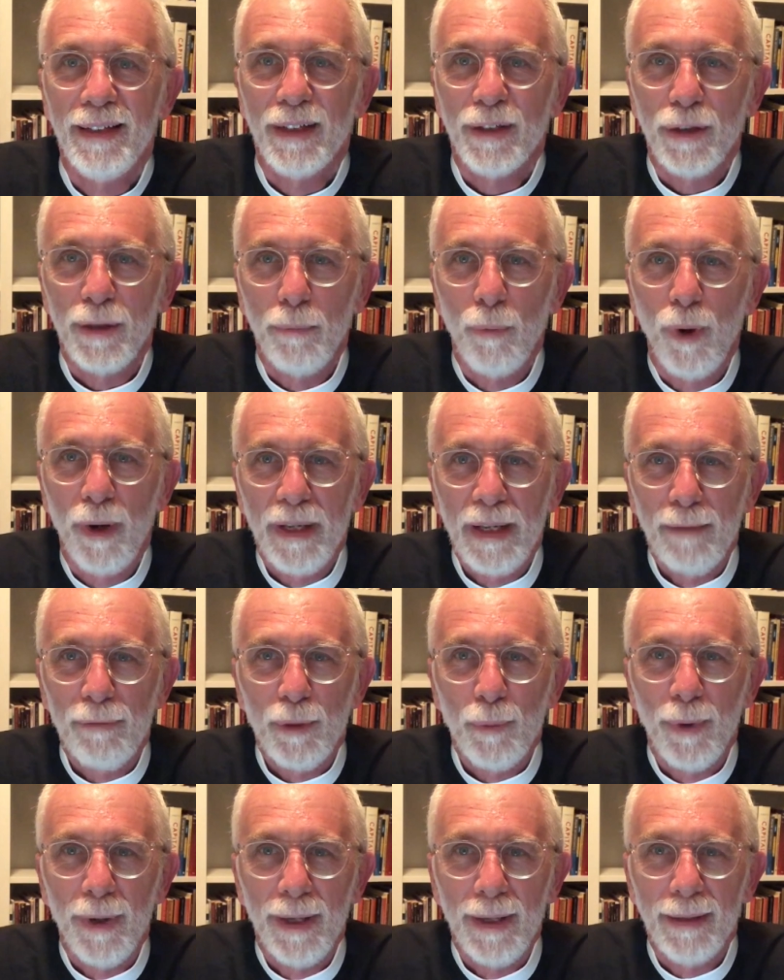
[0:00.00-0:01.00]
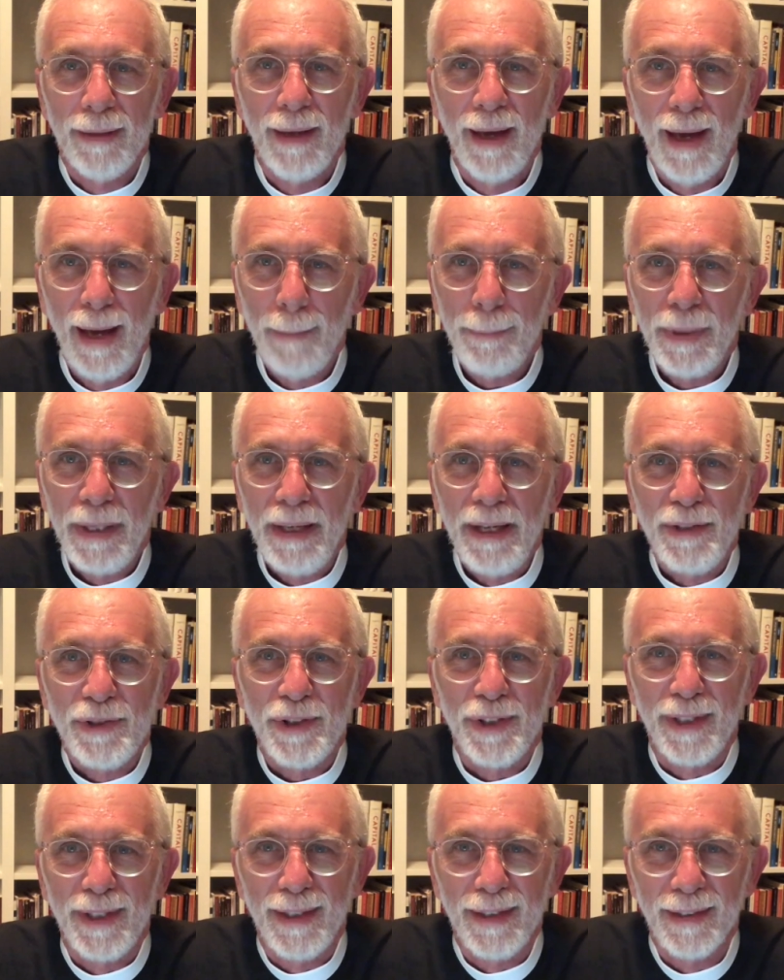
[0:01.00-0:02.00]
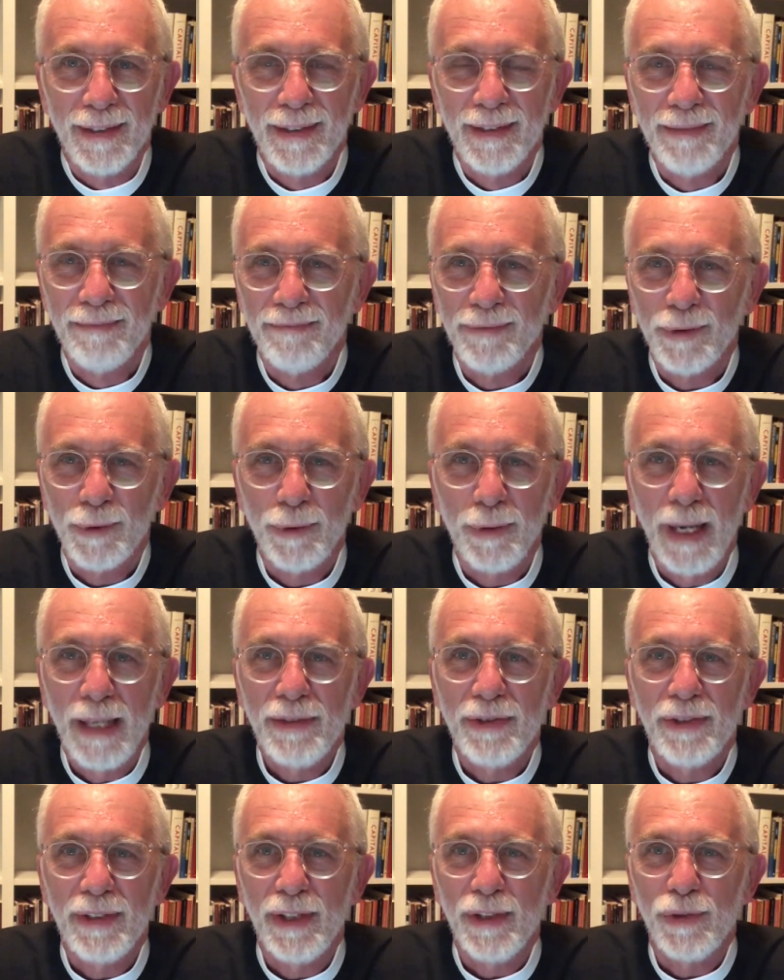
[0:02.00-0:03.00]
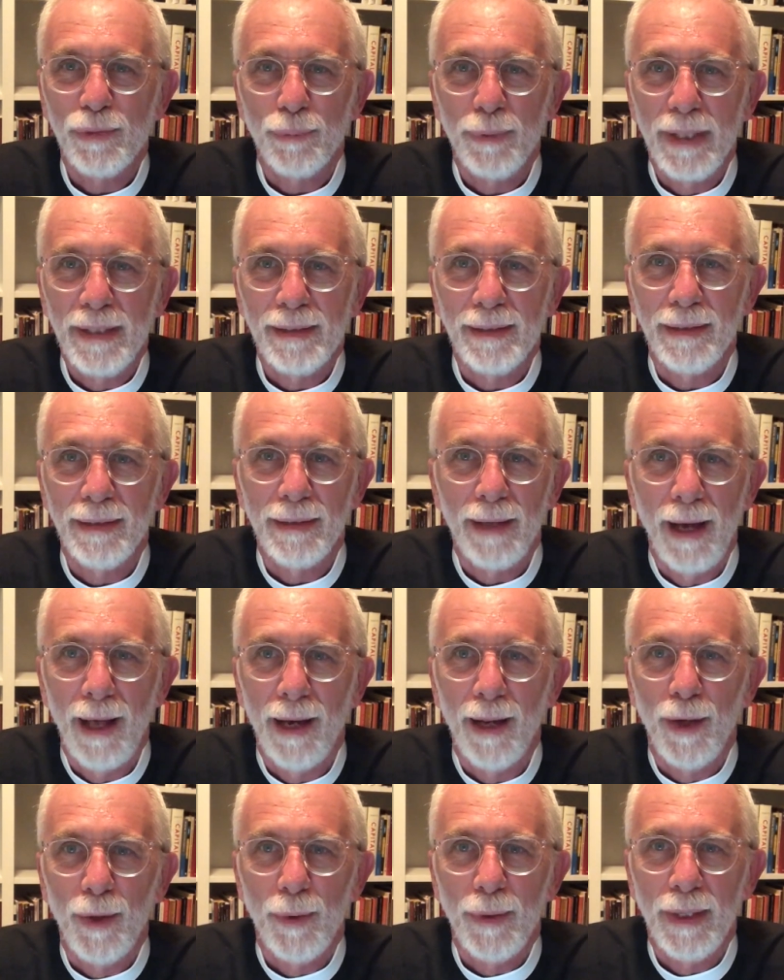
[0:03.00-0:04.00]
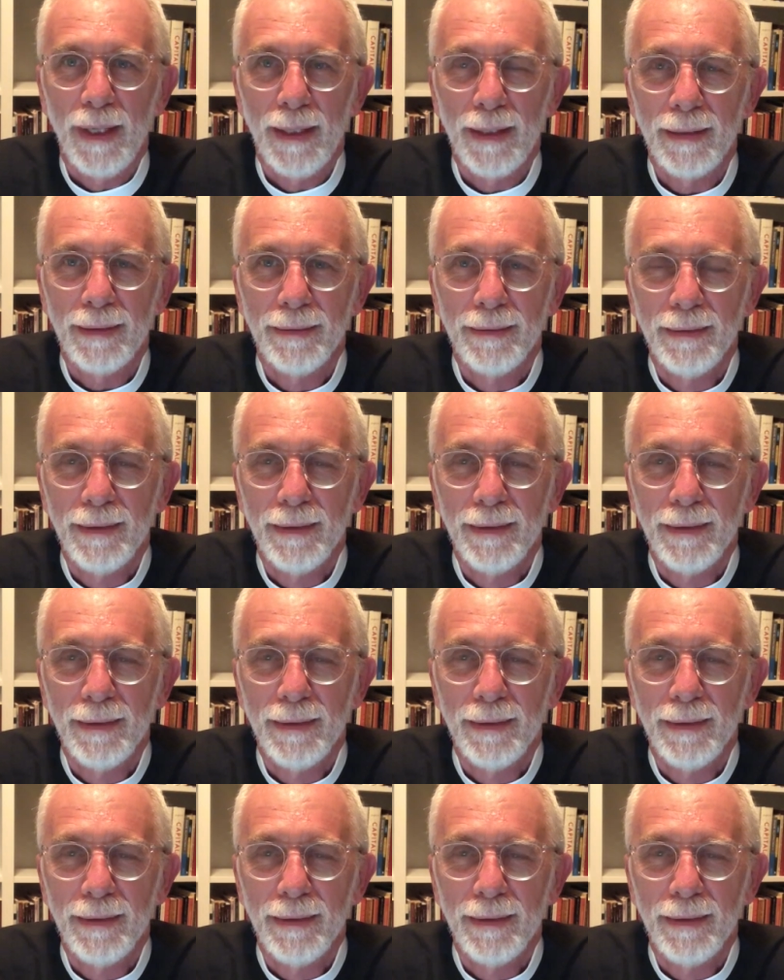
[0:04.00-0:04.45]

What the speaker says: Good morning, everyone. Happy Easter. Christ is risen. Alleluia.